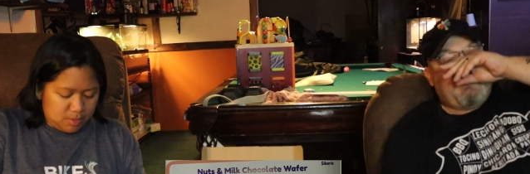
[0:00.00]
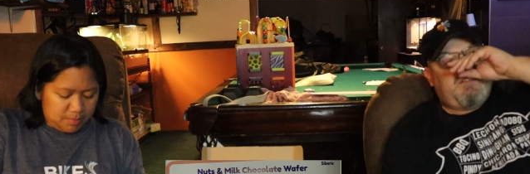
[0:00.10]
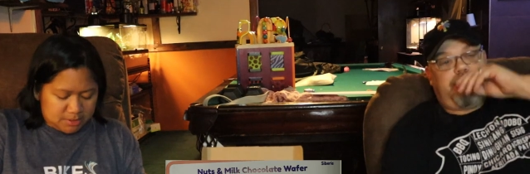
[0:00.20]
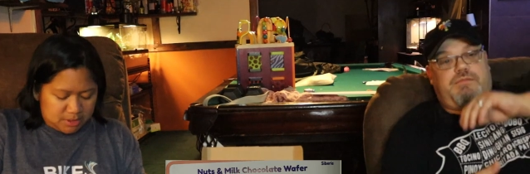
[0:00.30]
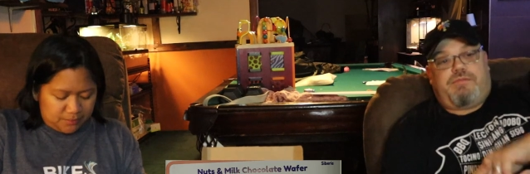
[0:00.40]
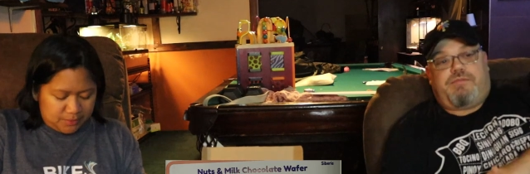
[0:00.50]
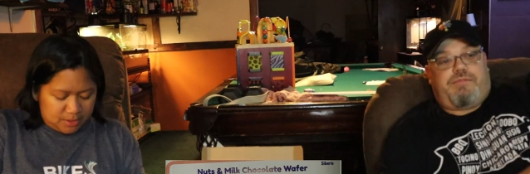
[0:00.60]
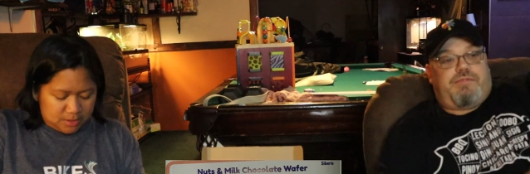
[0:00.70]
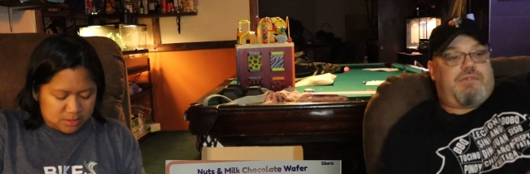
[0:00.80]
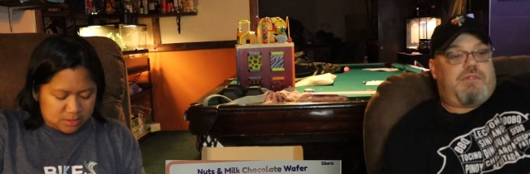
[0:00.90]
Speaker 1: Pretty much
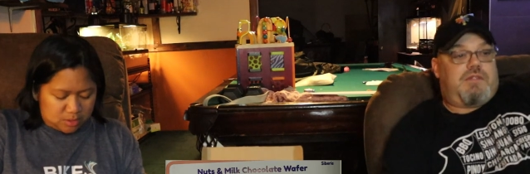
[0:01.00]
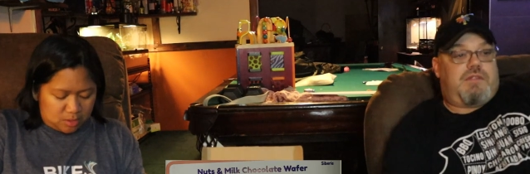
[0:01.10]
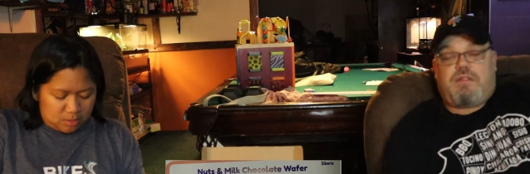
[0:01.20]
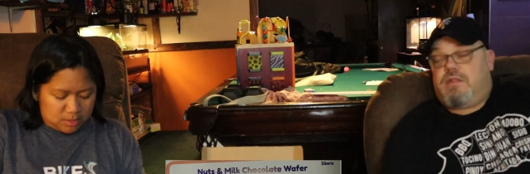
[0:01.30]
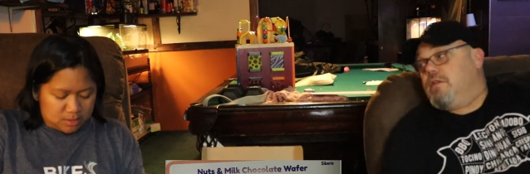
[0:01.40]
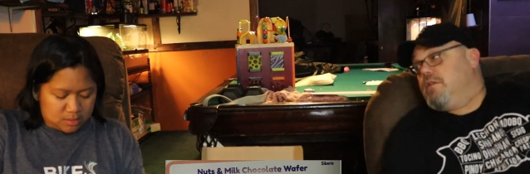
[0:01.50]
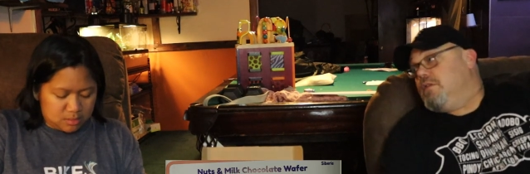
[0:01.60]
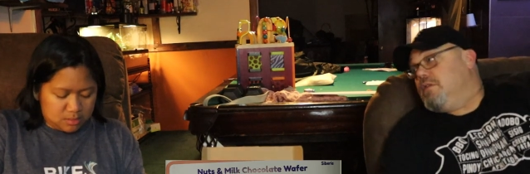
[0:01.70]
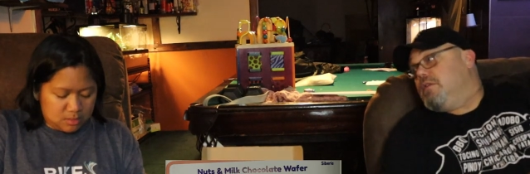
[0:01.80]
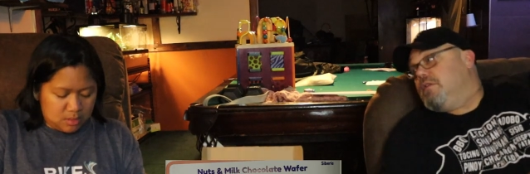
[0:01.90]
everything is a chocolate.
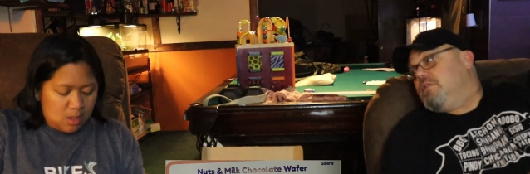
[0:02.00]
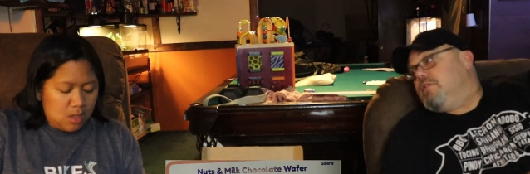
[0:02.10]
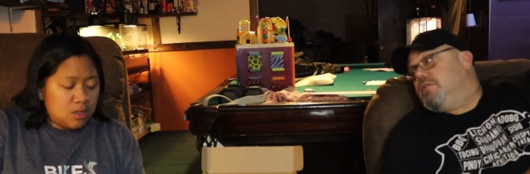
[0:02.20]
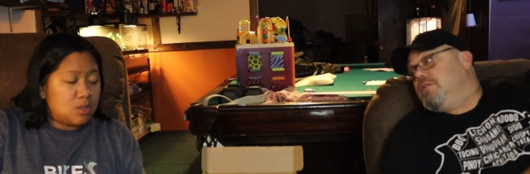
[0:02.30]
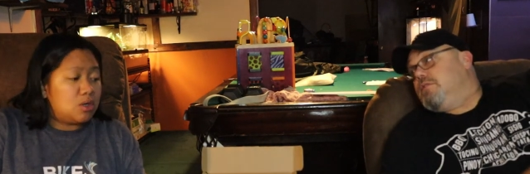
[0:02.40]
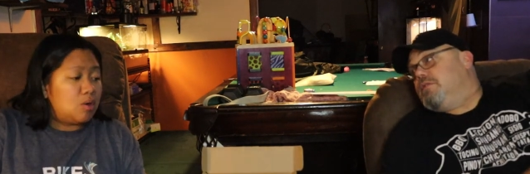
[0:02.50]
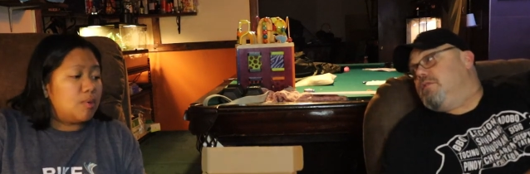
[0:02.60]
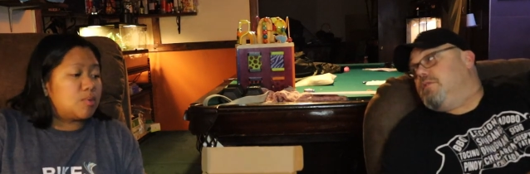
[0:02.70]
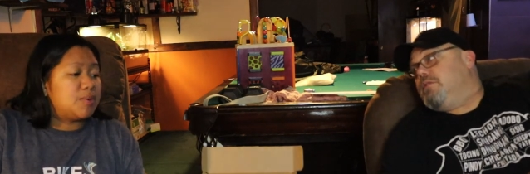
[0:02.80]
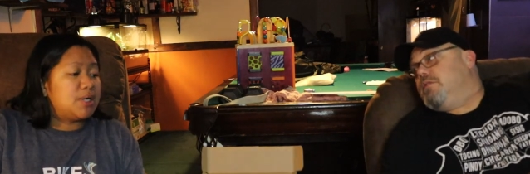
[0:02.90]
You know
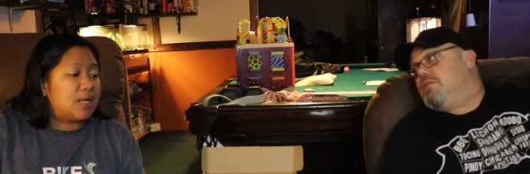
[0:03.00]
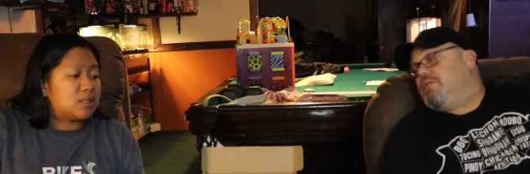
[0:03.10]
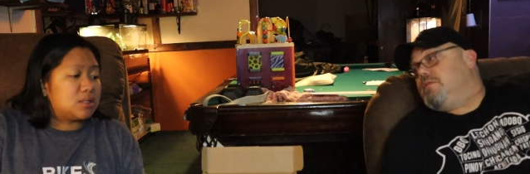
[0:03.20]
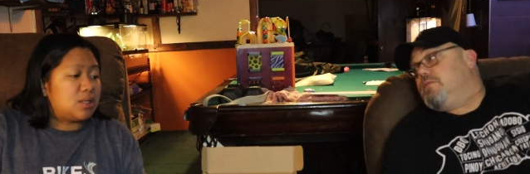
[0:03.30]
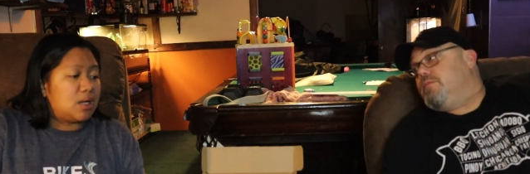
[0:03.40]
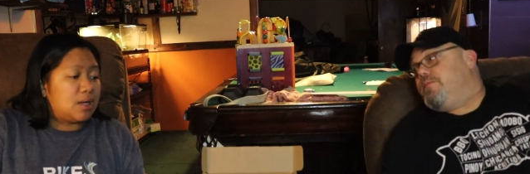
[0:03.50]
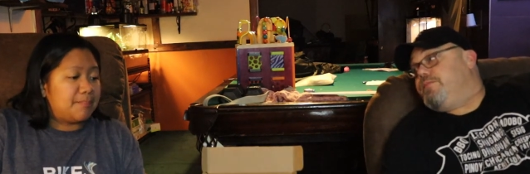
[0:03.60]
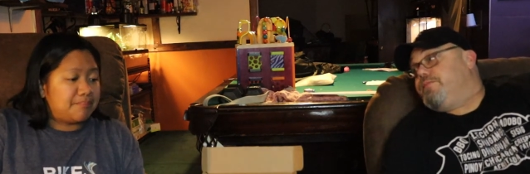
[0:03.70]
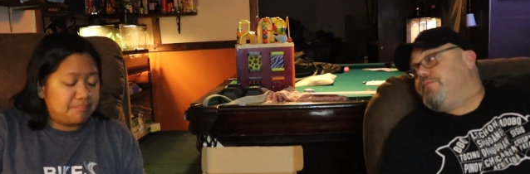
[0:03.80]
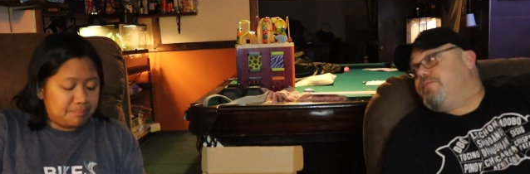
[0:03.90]
what? We're not.
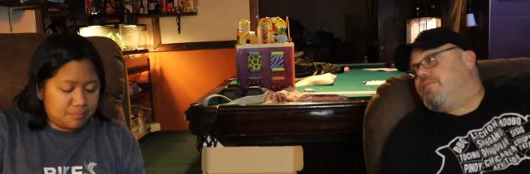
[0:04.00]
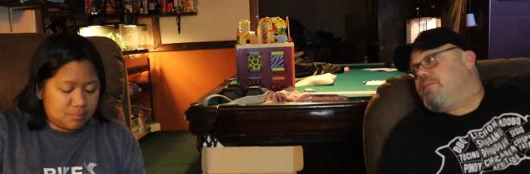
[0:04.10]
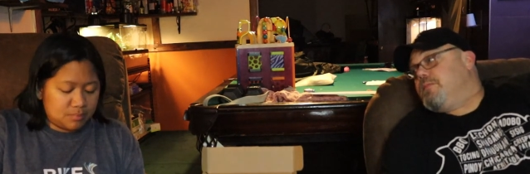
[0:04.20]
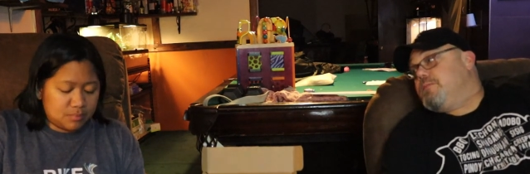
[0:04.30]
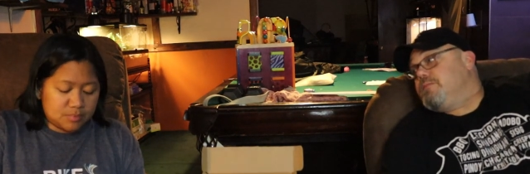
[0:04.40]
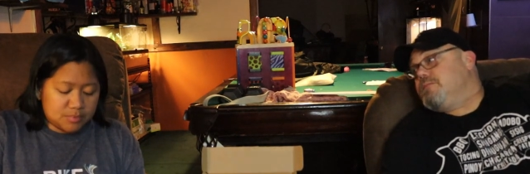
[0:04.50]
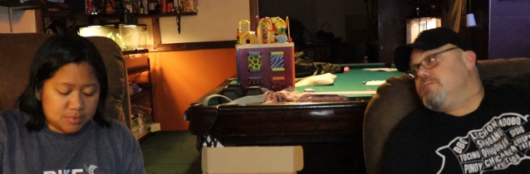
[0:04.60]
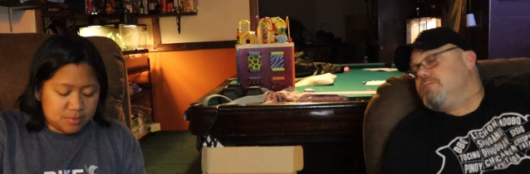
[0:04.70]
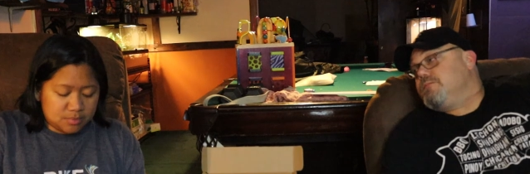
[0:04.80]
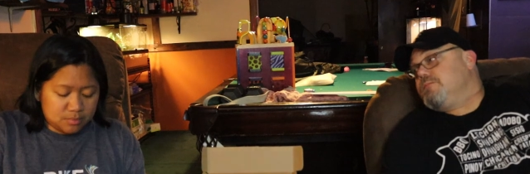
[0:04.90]
Um,
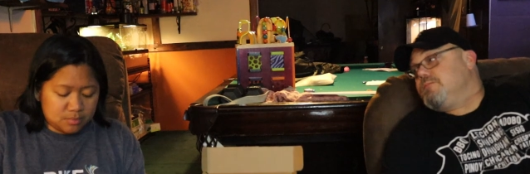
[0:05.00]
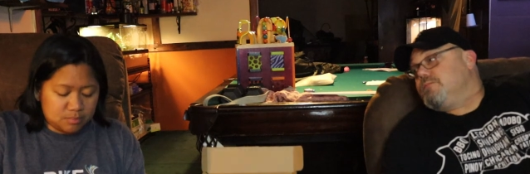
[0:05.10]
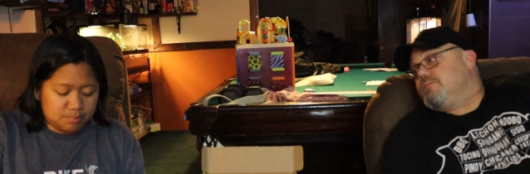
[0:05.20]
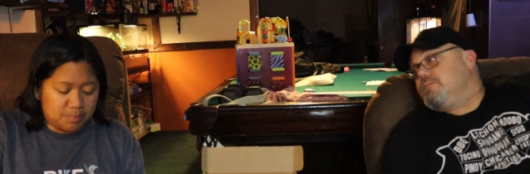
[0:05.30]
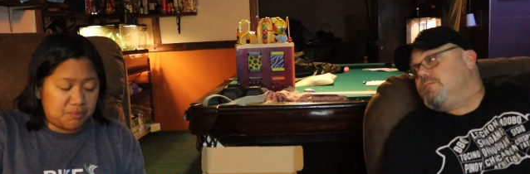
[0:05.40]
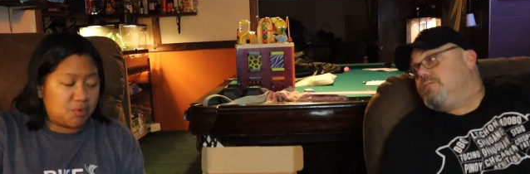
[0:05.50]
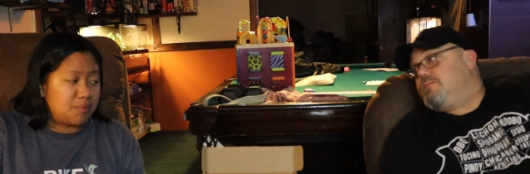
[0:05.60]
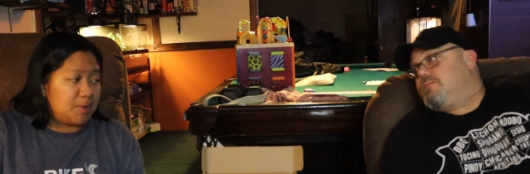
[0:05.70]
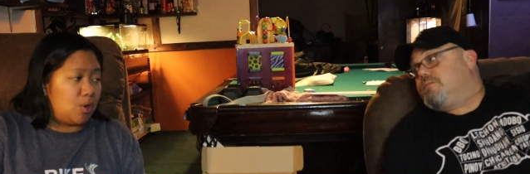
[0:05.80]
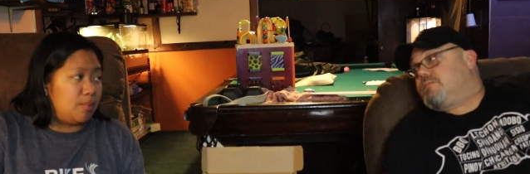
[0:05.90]

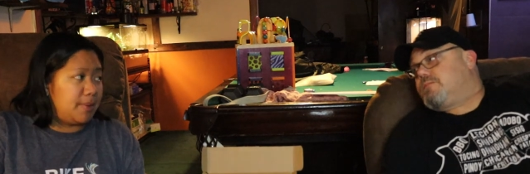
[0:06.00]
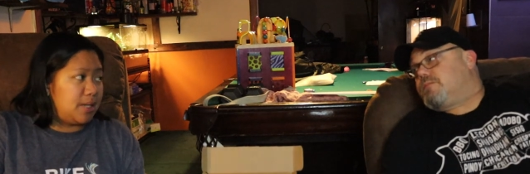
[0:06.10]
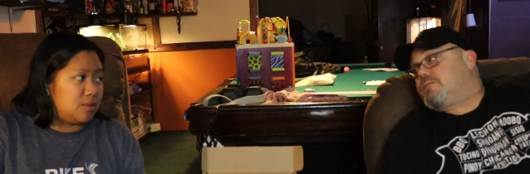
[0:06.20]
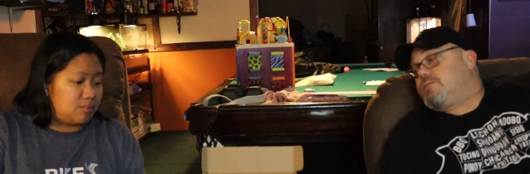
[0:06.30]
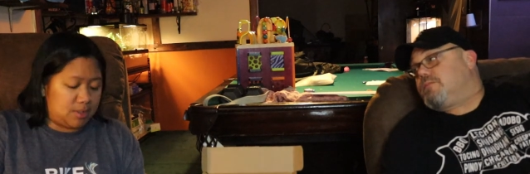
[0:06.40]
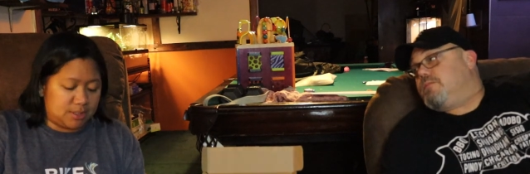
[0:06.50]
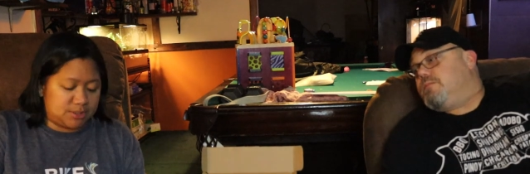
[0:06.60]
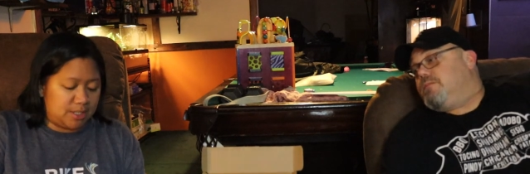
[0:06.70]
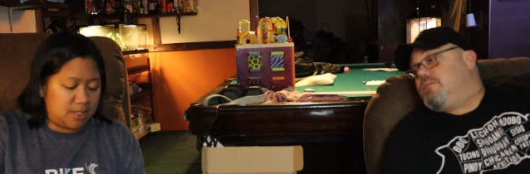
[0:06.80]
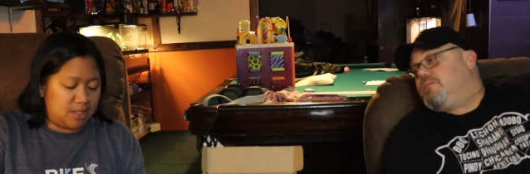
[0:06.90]
before we open it, we're not
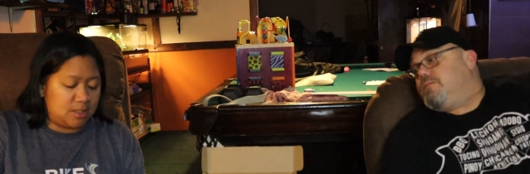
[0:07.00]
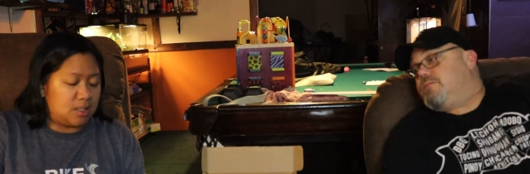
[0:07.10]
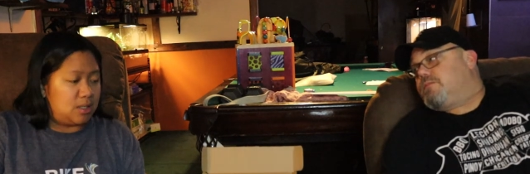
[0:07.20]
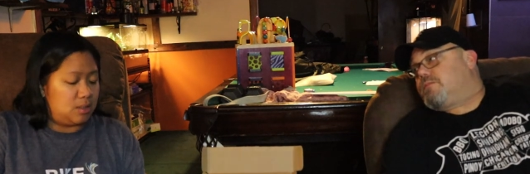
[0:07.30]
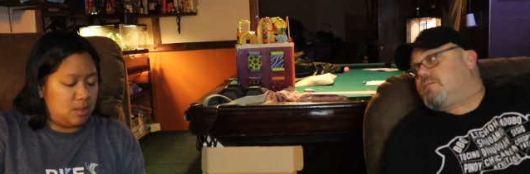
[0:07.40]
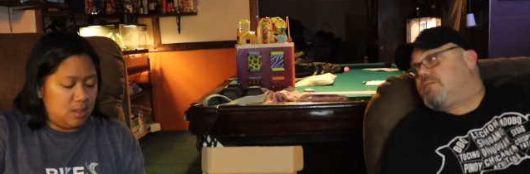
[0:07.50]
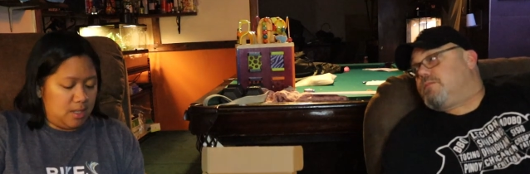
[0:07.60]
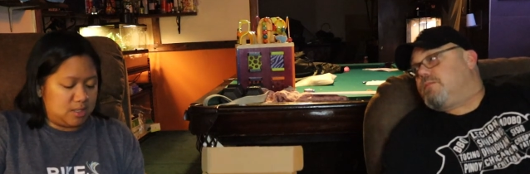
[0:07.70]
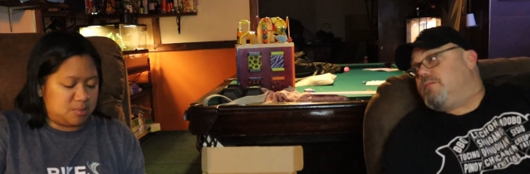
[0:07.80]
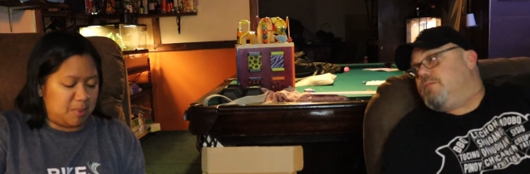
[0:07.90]
checking the
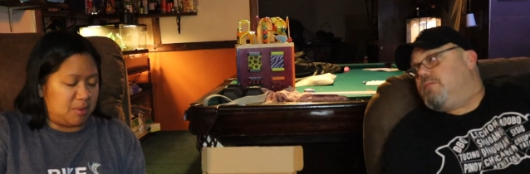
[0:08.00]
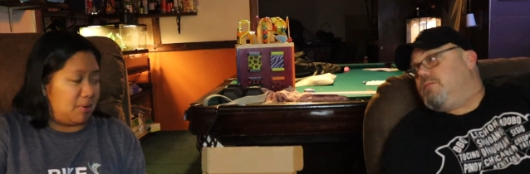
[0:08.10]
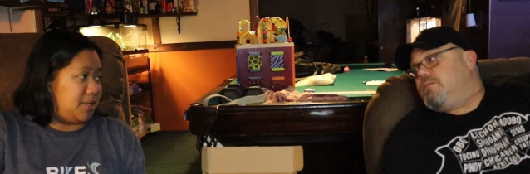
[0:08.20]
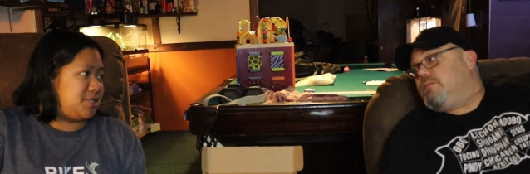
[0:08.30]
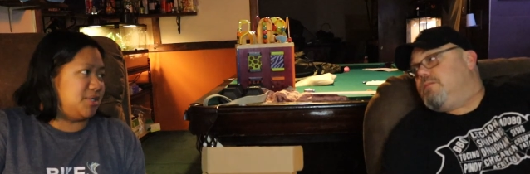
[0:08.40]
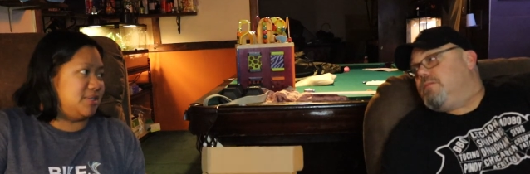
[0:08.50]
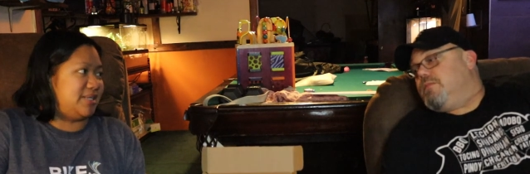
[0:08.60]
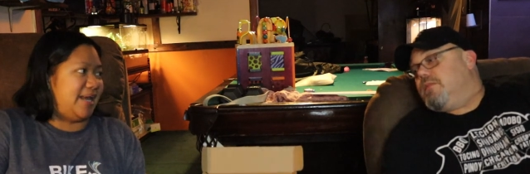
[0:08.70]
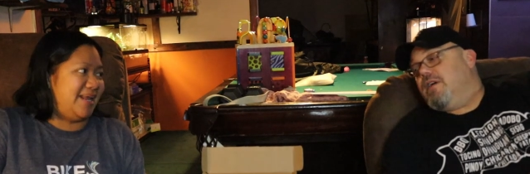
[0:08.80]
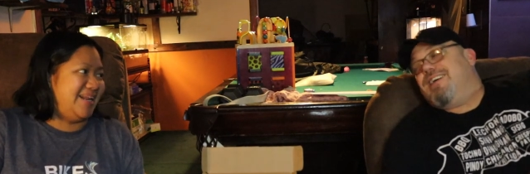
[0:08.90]
expiration date.